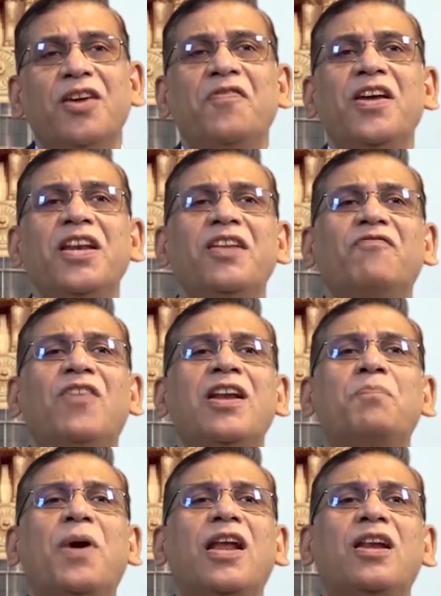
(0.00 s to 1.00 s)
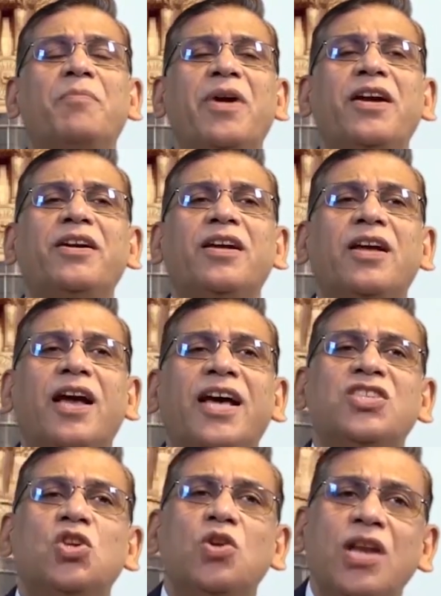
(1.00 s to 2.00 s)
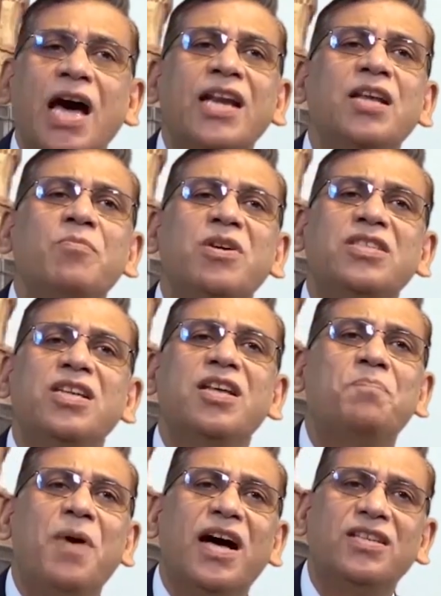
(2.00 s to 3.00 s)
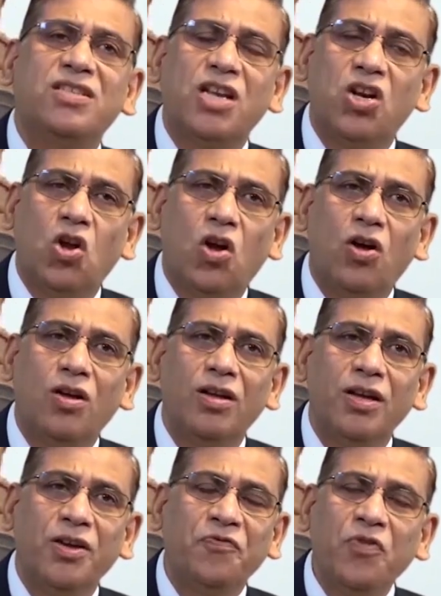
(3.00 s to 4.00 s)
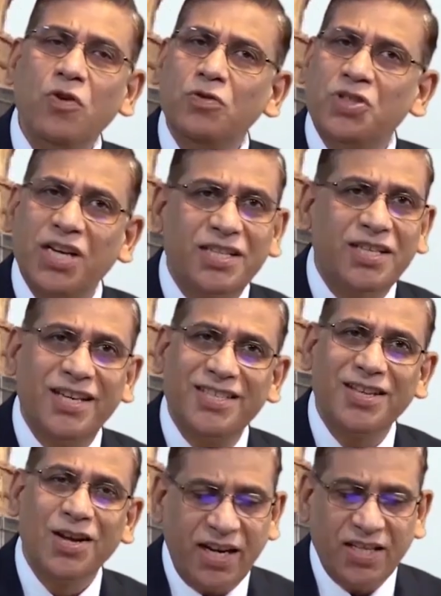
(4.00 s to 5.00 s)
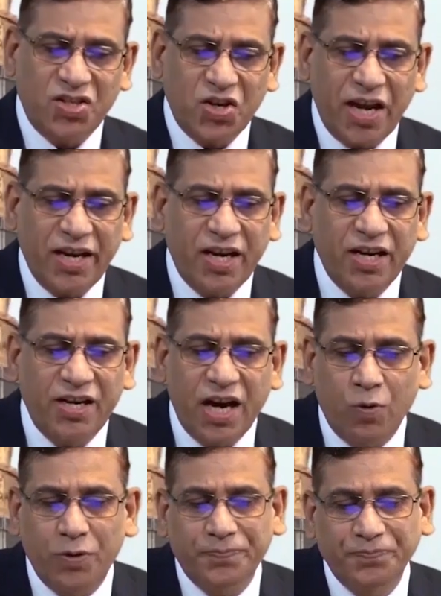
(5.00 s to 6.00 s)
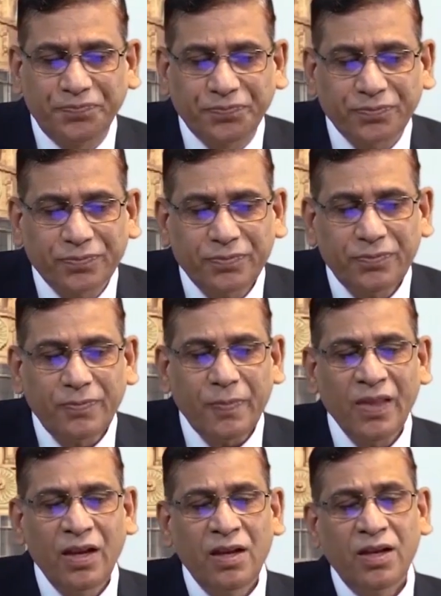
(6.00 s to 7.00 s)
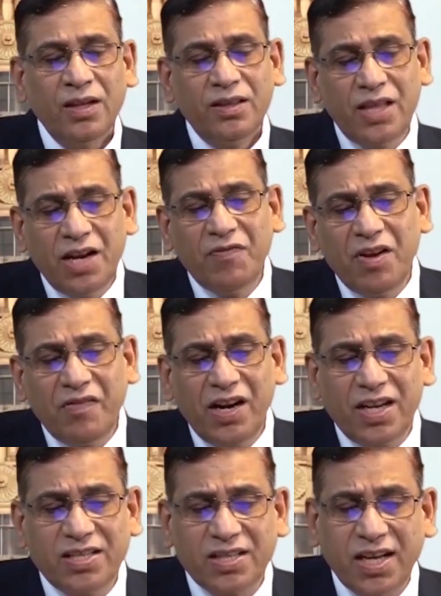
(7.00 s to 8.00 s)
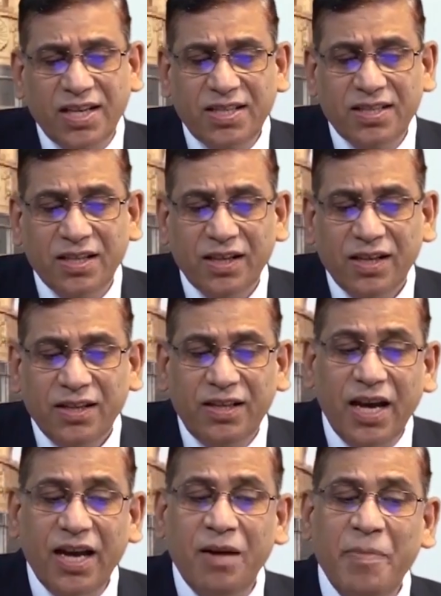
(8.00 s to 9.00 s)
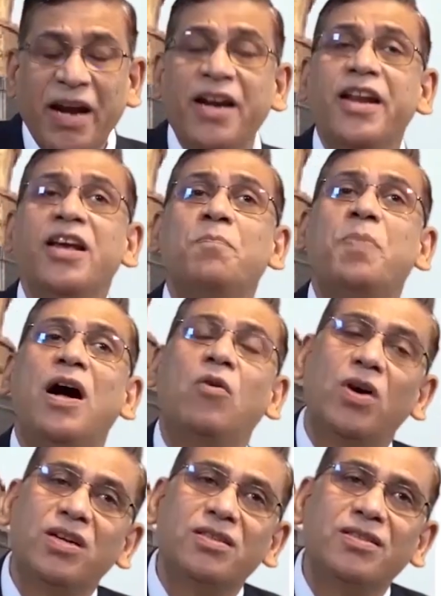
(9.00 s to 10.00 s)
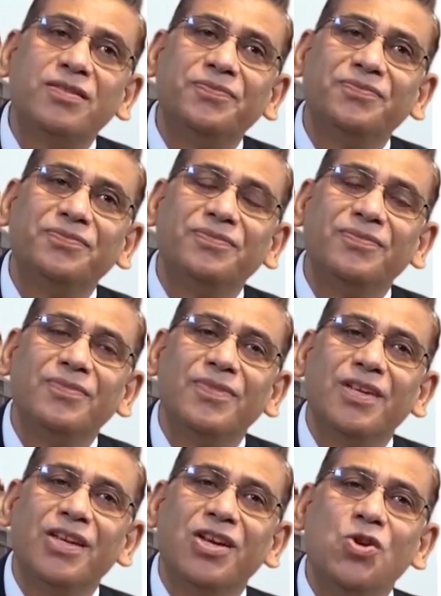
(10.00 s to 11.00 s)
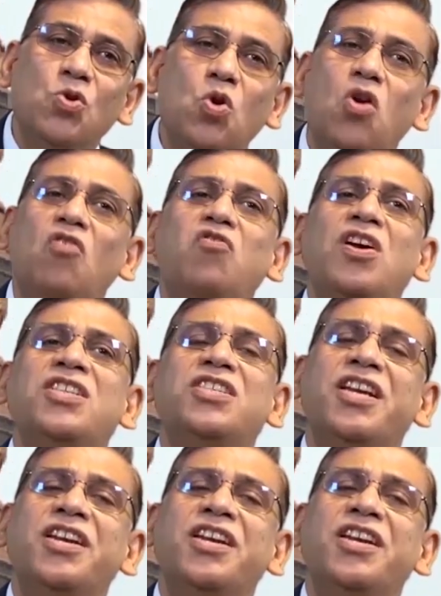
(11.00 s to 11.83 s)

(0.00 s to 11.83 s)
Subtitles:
even when parliament has unanimously passed a law, few judges can strike it down. Then we will discuss the amending powers. No one